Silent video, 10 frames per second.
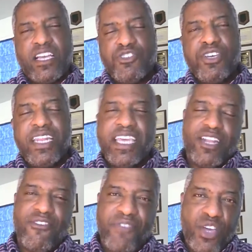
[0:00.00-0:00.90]
Because you're going to
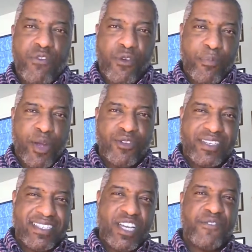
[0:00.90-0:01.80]
get a feel for a
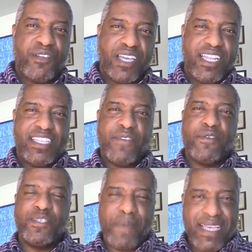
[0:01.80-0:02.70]
person differently in
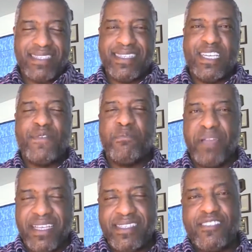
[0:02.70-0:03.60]
different spaces and different
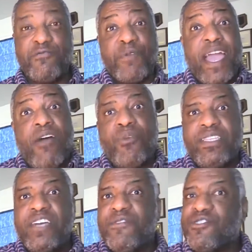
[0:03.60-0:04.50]
places around.
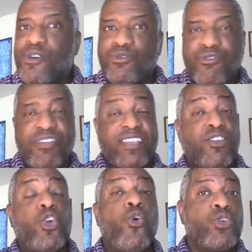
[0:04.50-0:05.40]
When different social
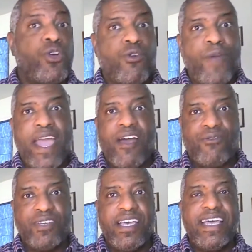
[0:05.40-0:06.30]
things are going on
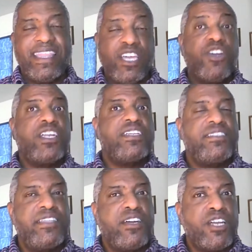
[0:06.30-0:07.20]
around, they're
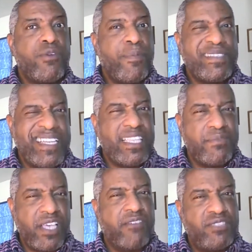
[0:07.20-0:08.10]
going to represent
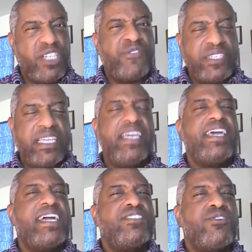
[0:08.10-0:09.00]
themselves differently.
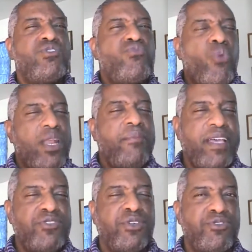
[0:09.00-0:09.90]
And so you want to
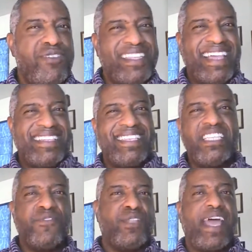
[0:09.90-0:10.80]
make sure that you get that
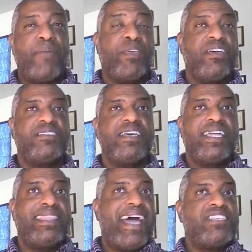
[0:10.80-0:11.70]
sense for that, because
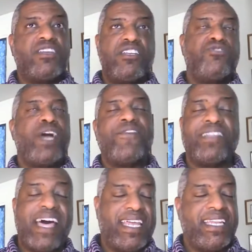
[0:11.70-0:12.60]
that's going to
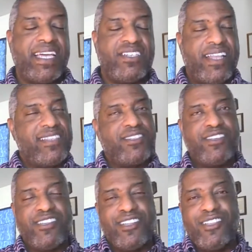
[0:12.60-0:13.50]
drive a lot of connection. That's
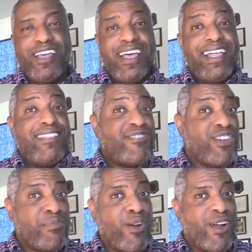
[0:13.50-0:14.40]
just a little
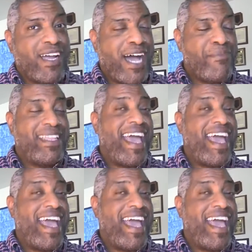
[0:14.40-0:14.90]
third bar comment.